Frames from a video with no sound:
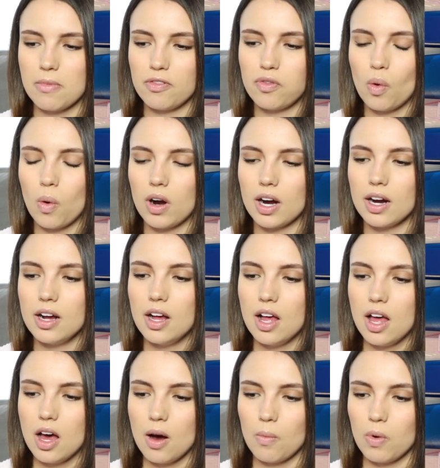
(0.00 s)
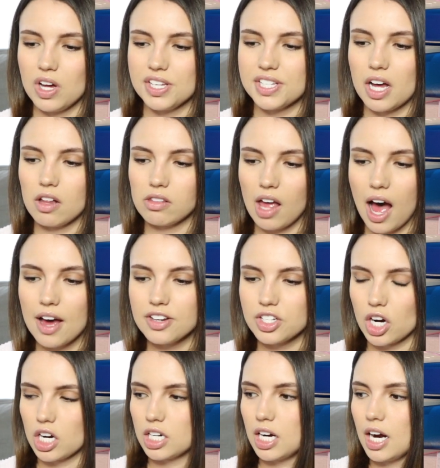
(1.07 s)
before was a lot
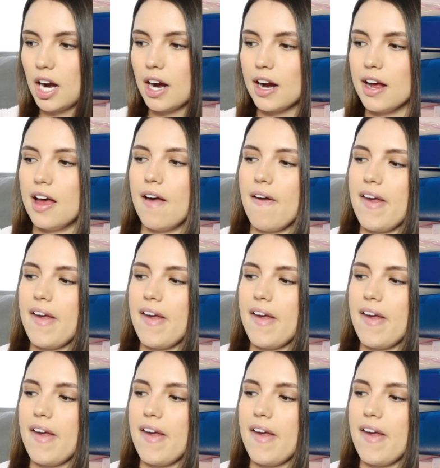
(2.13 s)
darker,